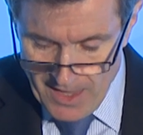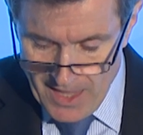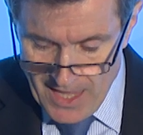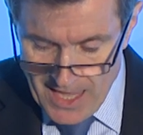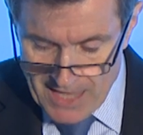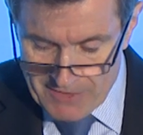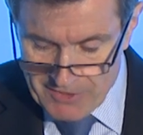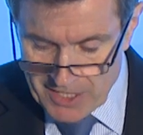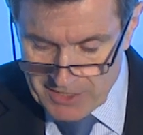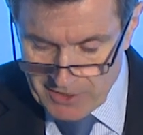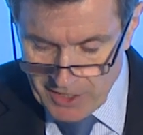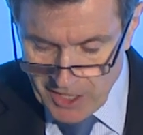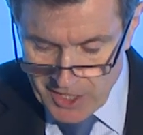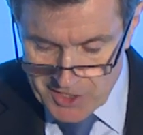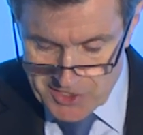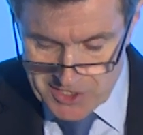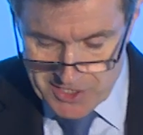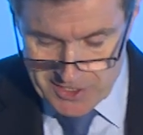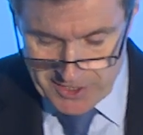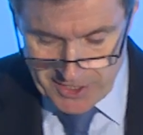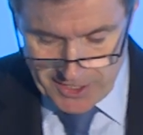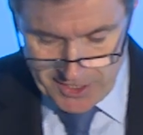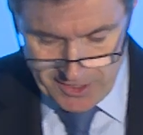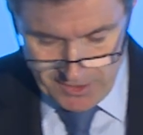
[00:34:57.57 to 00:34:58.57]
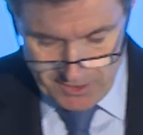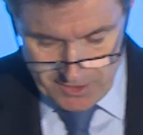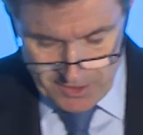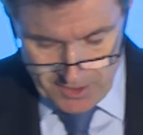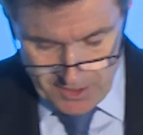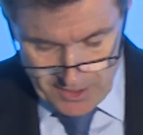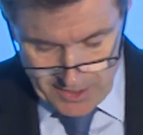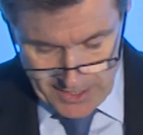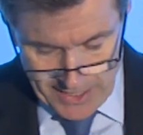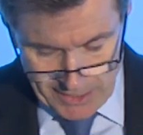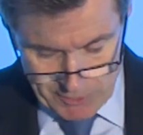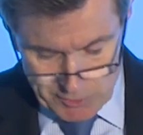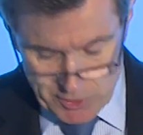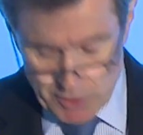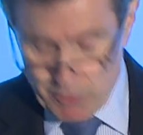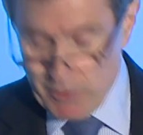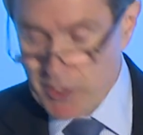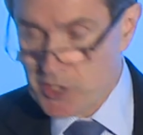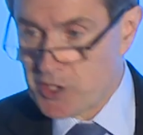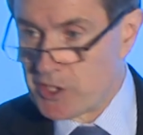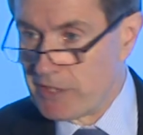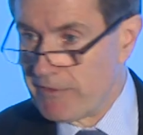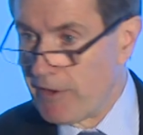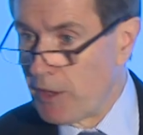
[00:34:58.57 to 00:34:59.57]
And then lastly, it was a
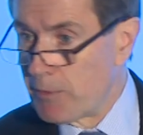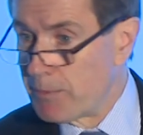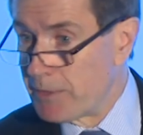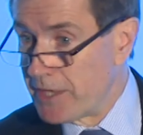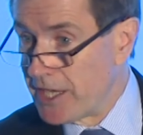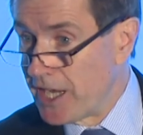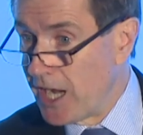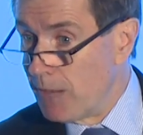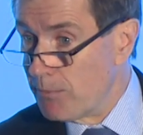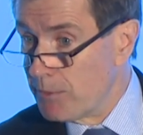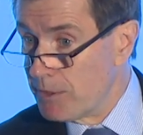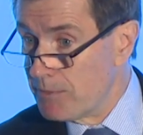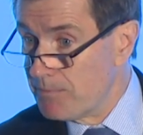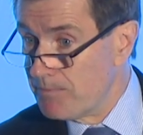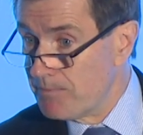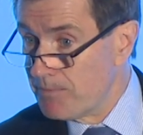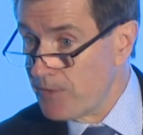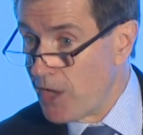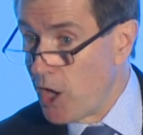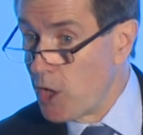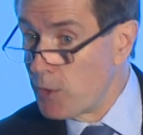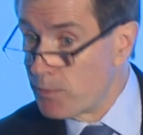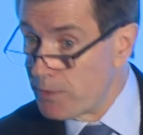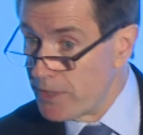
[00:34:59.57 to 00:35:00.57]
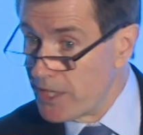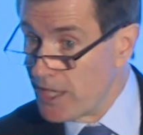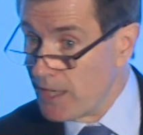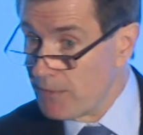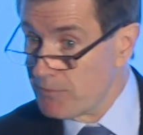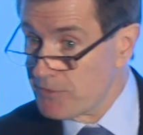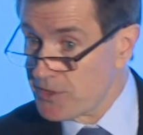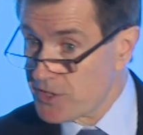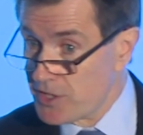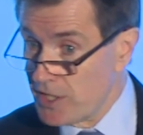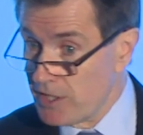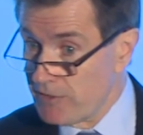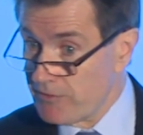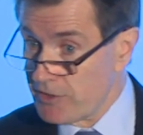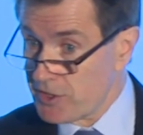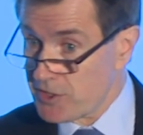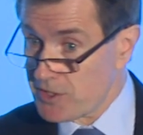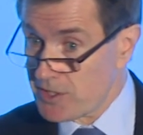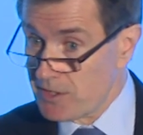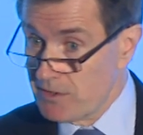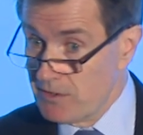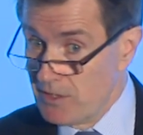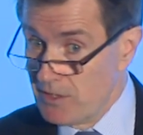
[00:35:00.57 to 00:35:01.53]
question of opening up, opening up the service.